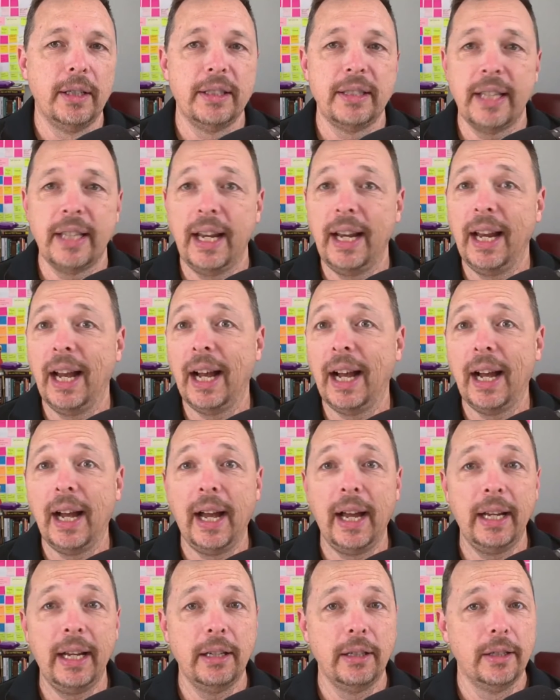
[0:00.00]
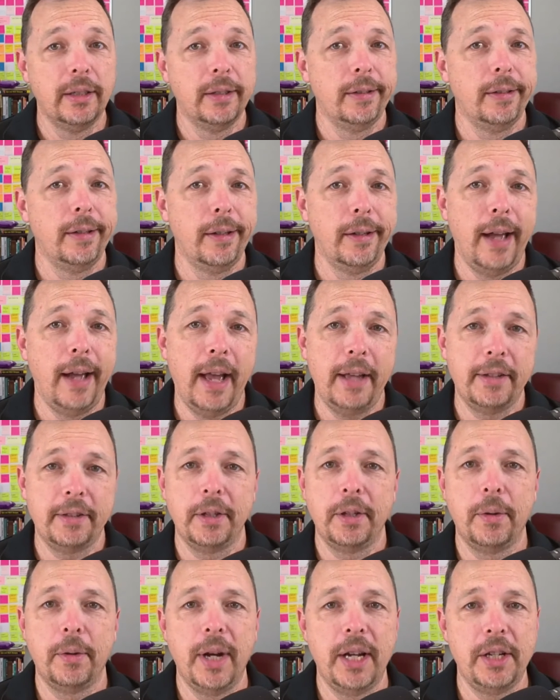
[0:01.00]
Say hi, uh,
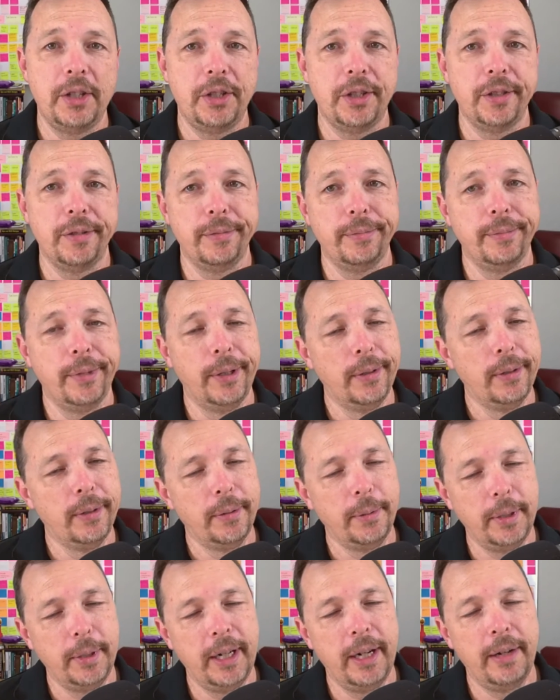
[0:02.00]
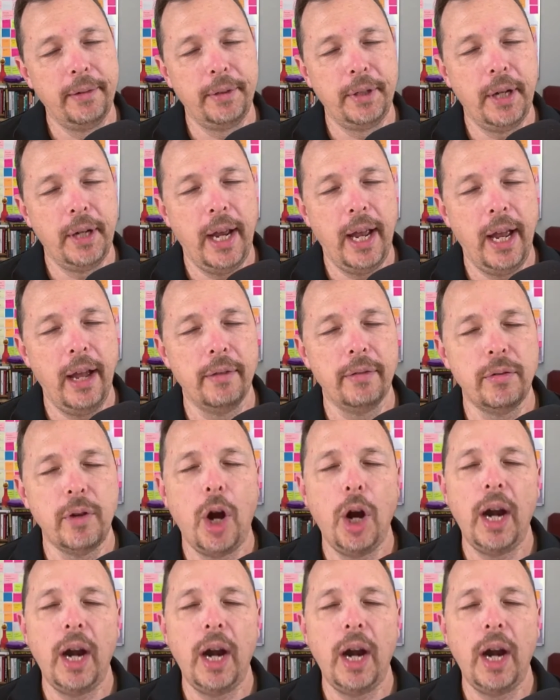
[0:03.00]
ask a question, whatever you have.